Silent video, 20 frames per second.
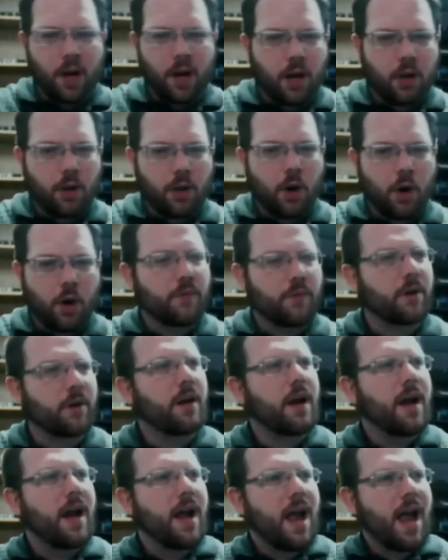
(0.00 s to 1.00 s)
all
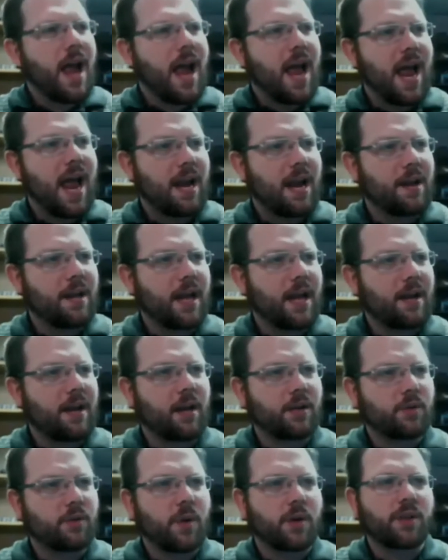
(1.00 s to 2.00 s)
over, and then
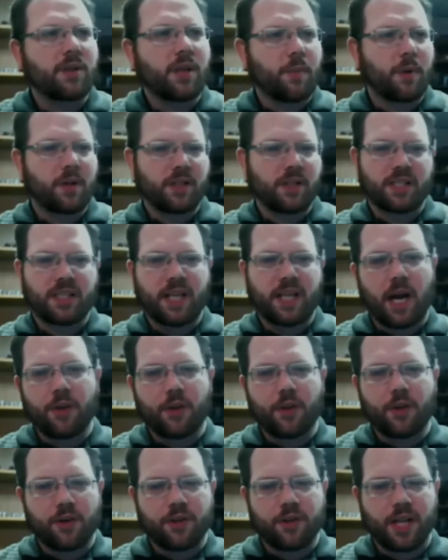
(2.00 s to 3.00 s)
as well she put stealth
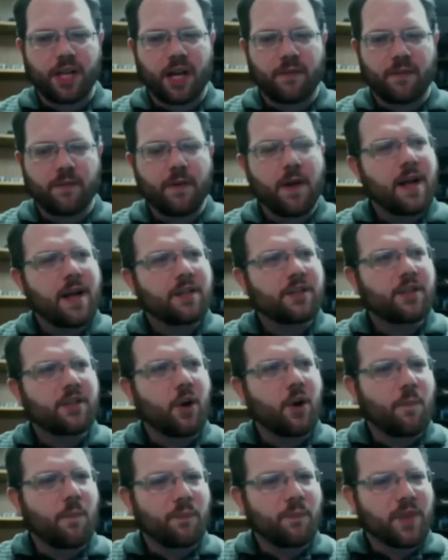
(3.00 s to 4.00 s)
on herself.
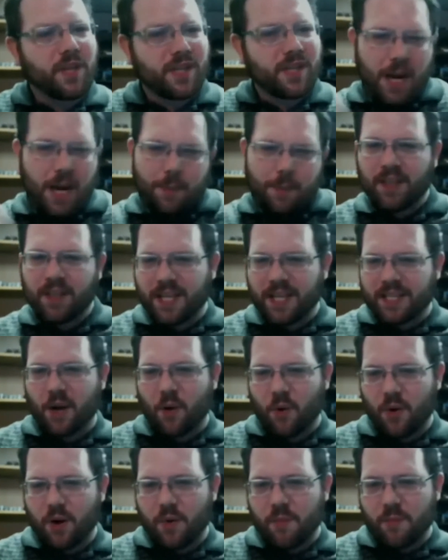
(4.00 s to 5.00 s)
So the type of list I
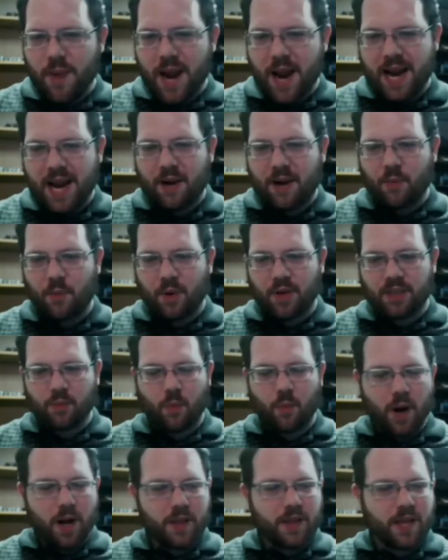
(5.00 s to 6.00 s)
want to make was
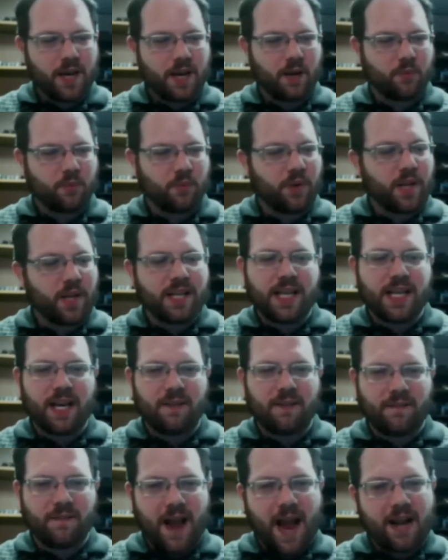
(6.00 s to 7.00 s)
one that could really take
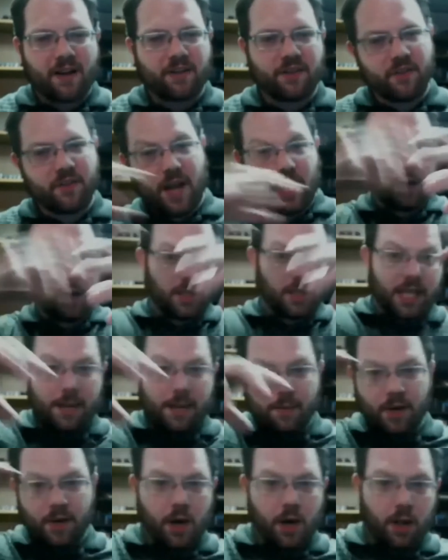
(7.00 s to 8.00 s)
advantage of that
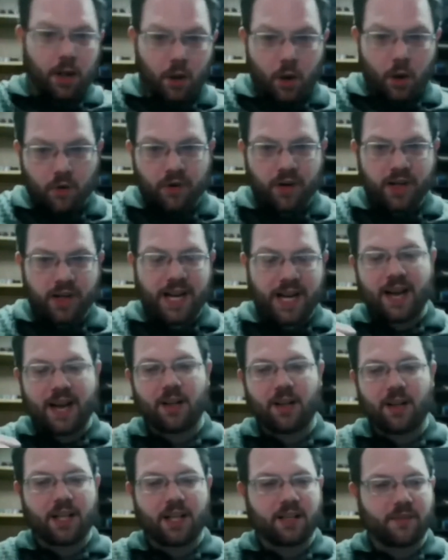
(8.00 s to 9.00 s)
leaping all over, getting
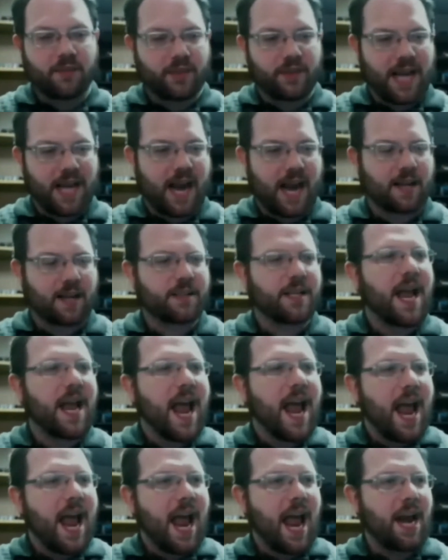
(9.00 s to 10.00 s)
lots of attacks,
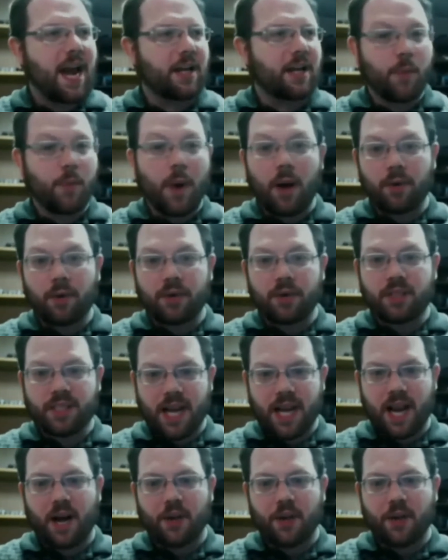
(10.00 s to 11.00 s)
and as well as
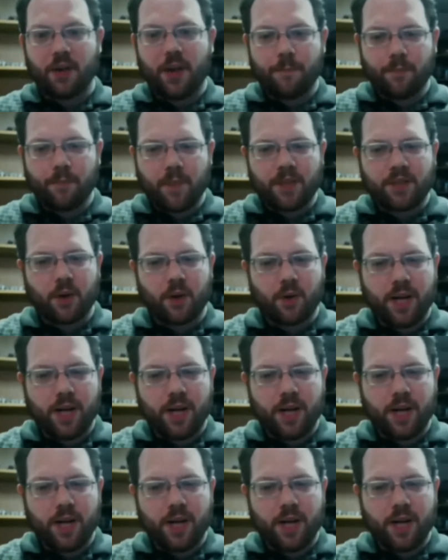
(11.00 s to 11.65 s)
stealth. And so